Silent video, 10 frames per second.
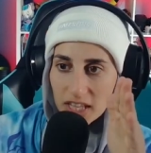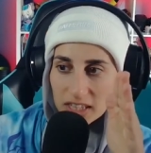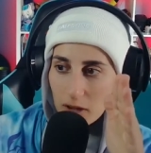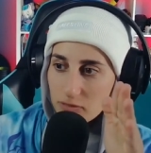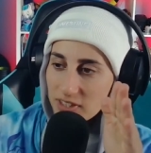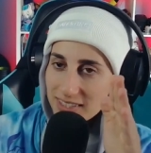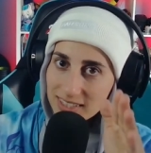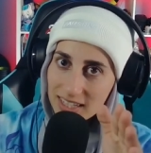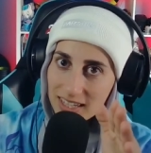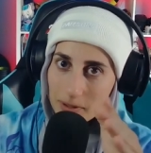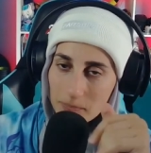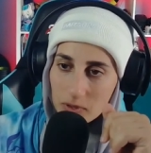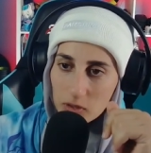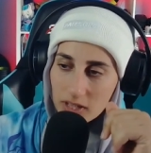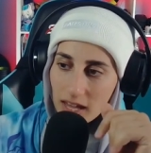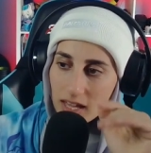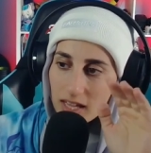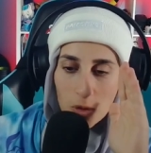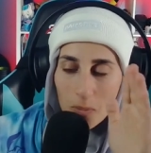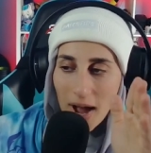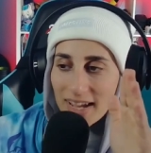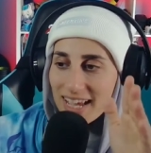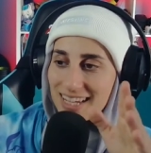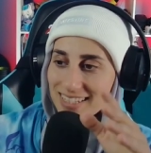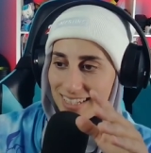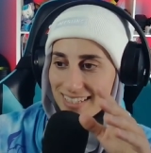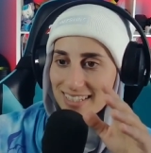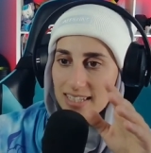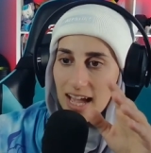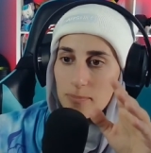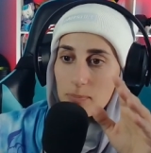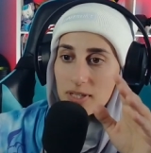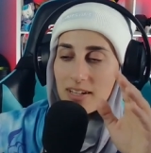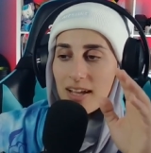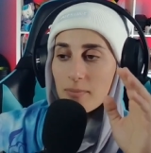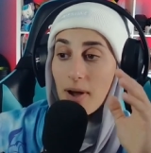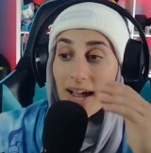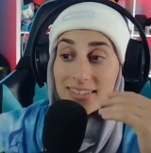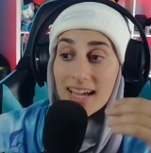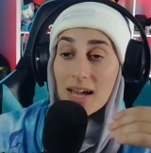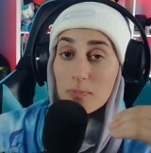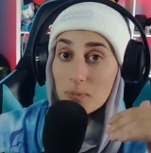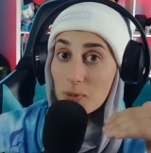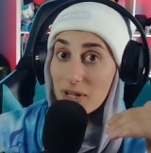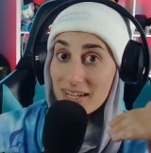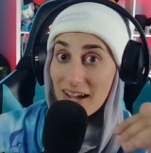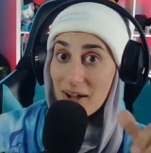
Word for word: They love the tea. Okay. So my guess is that because my dad put